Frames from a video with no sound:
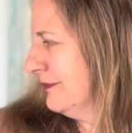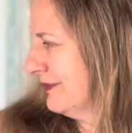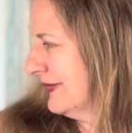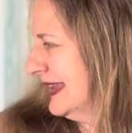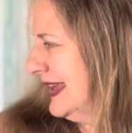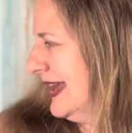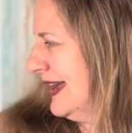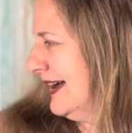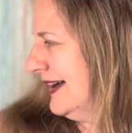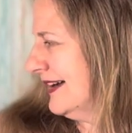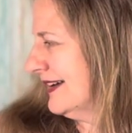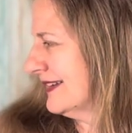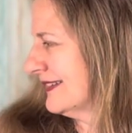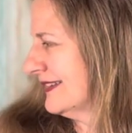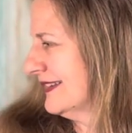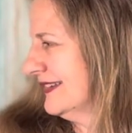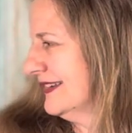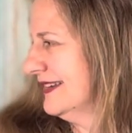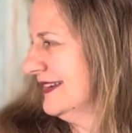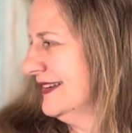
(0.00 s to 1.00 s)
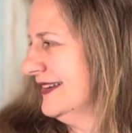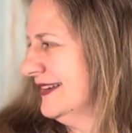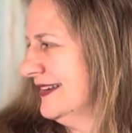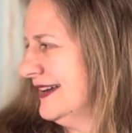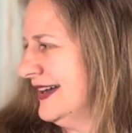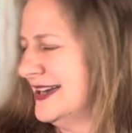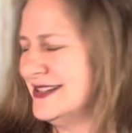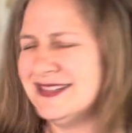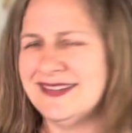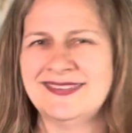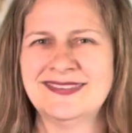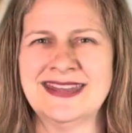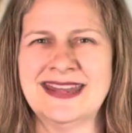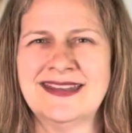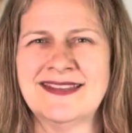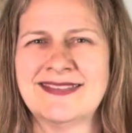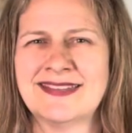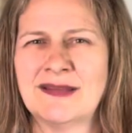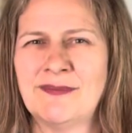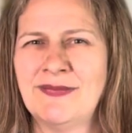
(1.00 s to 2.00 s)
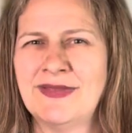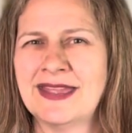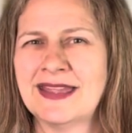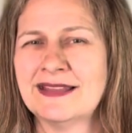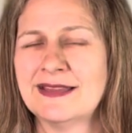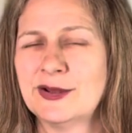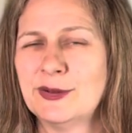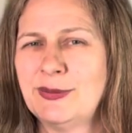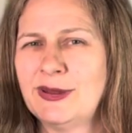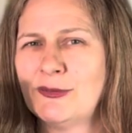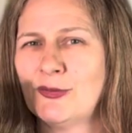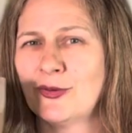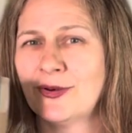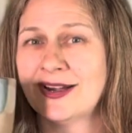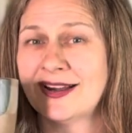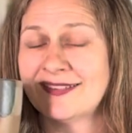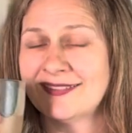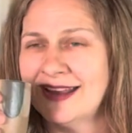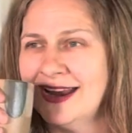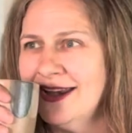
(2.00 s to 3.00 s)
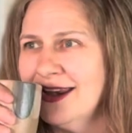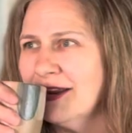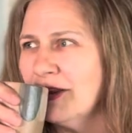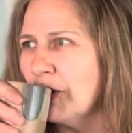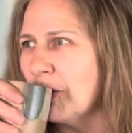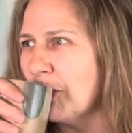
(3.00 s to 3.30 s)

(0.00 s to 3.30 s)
yeah, I just needed something a little bit more exciting,